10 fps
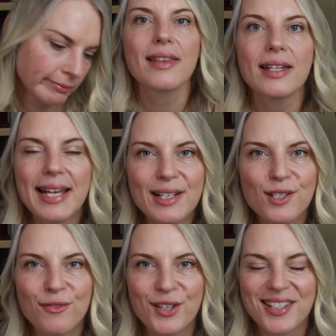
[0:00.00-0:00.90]
The
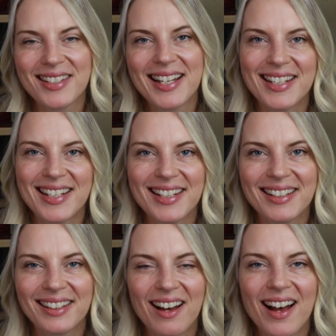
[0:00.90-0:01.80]
next First Lady
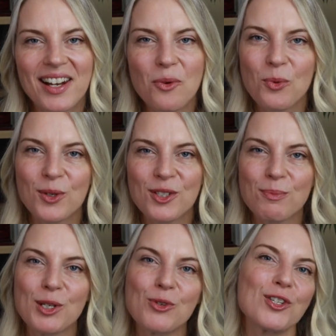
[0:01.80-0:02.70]
in line was
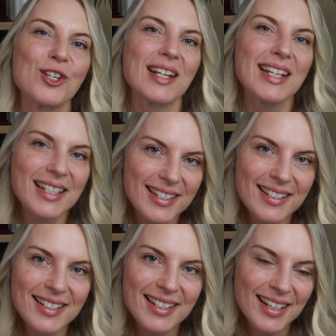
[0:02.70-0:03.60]
Patricia
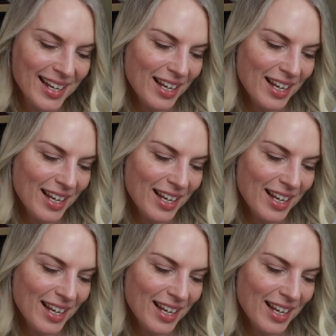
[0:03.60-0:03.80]
Nixon.